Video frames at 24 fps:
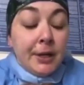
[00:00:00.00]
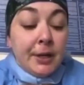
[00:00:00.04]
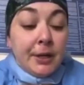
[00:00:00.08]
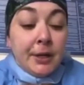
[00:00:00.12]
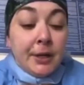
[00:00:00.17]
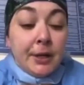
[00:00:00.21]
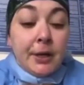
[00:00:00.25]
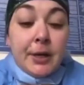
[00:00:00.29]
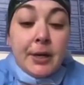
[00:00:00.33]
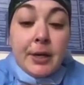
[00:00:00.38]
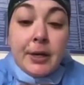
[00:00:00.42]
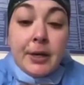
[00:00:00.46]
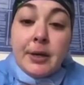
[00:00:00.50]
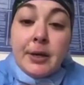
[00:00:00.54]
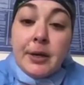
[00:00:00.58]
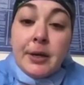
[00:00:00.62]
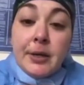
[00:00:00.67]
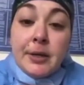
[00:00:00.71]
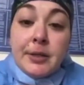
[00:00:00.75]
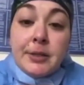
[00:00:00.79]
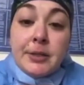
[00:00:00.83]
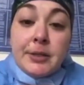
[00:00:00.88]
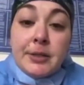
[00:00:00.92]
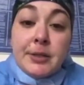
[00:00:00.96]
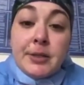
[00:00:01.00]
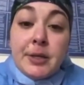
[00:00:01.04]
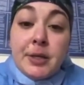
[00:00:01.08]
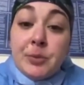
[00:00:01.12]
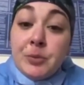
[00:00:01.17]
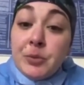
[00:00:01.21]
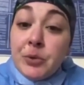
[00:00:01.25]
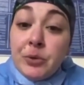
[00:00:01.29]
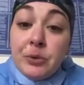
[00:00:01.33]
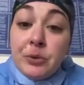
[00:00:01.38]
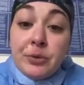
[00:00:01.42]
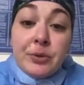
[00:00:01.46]
All right, guys,
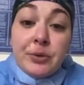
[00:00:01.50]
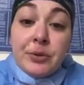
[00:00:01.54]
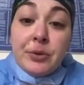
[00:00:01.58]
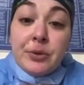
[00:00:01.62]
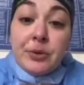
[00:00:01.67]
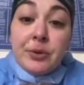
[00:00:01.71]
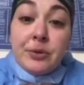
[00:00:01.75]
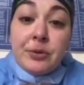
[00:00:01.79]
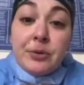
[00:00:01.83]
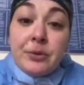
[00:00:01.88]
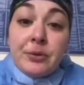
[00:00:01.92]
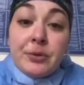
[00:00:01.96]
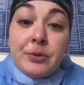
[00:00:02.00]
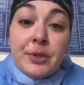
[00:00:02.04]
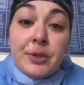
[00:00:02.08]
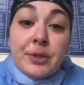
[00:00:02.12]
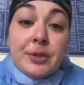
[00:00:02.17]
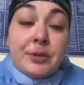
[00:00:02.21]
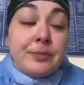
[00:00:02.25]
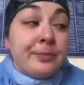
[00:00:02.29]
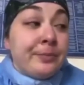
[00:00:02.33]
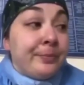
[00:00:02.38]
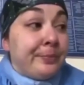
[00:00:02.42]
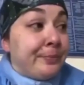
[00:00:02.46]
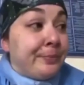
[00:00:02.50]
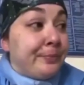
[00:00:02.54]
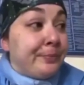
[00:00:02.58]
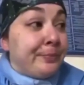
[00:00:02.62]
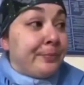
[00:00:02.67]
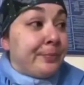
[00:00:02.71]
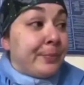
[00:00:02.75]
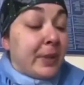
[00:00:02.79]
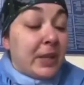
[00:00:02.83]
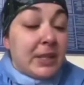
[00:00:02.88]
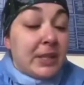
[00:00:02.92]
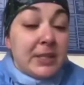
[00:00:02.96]
I'm going to the unit.
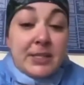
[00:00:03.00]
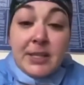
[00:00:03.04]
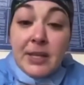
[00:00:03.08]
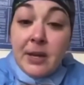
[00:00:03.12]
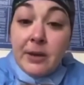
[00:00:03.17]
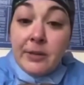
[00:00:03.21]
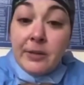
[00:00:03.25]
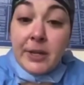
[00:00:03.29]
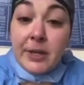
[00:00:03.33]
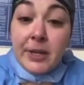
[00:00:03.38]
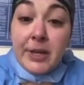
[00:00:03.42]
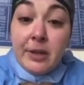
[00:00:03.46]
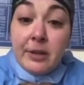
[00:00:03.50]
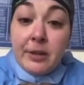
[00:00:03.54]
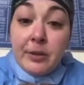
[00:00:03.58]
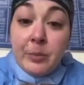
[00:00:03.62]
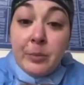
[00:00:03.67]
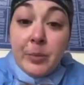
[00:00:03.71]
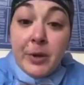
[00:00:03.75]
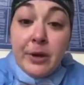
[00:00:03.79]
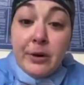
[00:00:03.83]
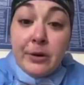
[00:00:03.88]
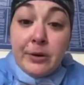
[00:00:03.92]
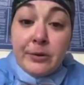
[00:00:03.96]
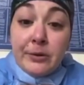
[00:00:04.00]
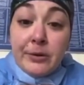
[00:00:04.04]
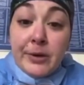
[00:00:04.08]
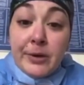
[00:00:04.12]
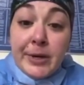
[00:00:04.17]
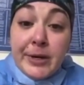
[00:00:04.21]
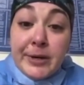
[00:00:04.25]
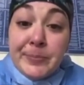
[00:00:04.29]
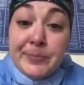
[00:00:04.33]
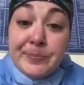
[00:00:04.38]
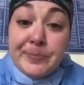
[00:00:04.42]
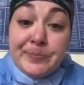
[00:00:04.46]
Let's see how they kill him there,
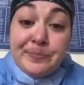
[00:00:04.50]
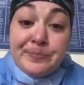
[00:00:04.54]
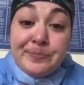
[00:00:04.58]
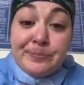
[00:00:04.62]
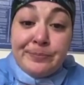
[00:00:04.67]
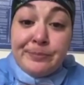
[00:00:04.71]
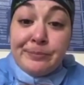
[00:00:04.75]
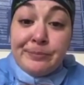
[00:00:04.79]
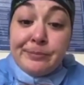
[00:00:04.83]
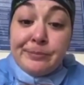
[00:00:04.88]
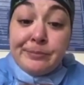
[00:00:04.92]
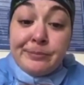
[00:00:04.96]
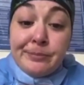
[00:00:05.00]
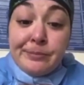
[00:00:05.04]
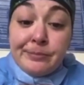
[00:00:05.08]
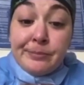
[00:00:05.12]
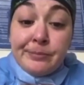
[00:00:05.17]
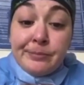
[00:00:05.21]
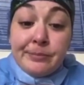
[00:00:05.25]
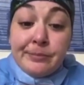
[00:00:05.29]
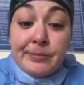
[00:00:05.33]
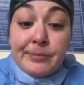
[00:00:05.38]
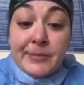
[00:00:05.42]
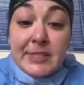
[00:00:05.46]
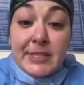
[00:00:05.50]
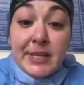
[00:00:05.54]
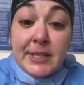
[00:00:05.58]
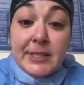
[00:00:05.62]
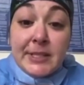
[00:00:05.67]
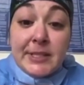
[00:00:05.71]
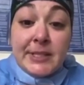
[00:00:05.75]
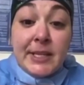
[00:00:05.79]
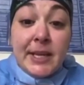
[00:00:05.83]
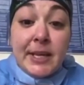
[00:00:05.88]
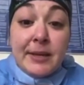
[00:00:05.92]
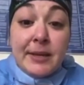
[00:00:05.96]
okay? Stay
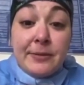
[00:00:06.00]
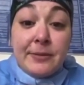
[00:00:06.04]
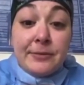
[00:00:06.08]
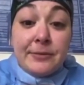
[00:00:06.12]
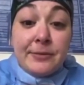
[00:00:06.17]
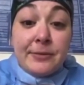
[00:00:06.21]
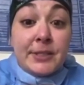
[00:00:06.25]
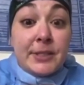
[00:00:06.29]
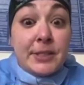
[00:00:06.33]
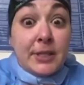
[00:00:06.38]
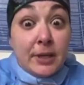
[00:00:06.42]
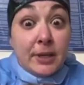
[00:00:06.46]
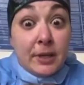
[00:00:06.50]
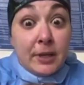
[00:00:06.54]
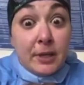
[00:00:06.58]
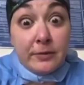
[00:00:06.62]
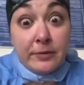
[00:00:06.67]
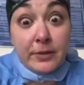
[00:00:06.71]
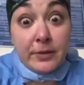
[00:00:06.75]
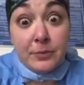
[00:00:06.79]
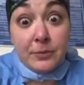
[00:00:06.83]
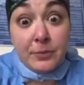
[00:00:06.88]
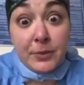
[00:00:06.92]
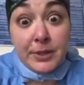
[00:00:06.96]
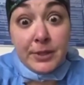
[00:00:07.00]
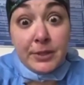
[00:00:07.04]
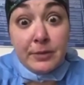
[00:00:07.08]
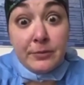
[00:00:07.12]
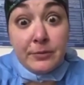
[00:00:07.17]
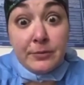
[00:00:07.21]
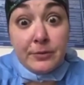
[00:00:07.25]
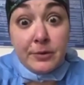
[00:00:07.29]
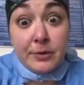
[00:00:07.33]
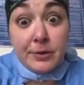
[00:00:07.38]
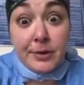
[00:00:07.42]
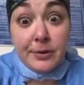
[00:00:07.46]
safe. Stay out of NYC
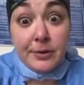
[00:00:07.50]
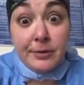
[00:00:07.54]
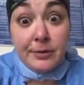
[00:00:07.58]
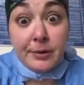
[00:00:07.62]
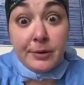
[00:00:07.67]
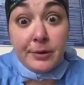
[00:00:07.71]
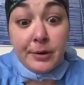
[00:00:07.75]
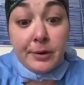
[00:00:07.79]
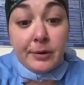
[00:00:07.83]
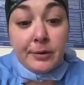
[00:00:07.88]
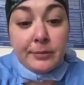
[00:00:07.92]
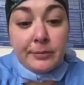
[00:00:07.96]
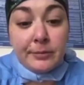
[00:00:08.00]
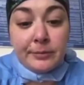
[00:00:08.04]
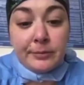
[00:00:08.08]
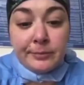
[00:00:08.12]
for your healthcare.